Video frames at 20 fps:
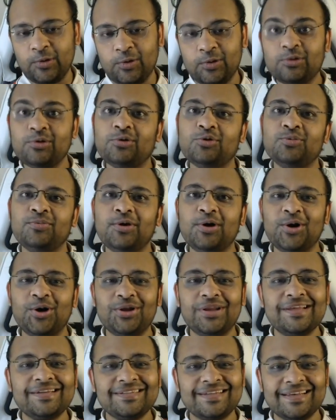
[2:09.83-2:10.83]
Although to be
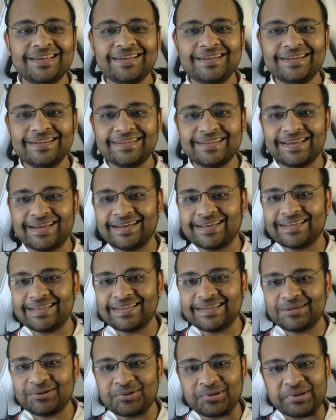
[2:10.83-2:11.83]
honest,
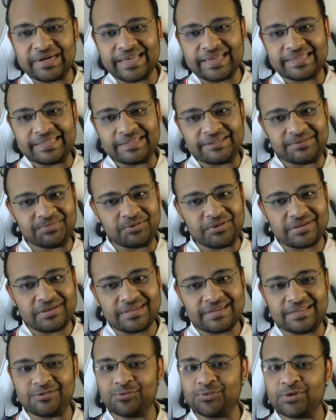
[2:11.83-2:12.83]
I don't like this
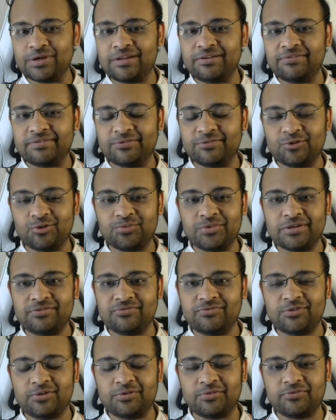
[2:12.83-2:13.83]
position as well so much
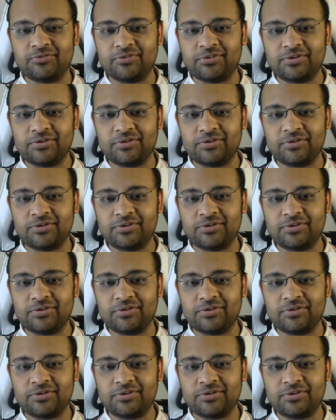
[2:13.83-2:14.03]
for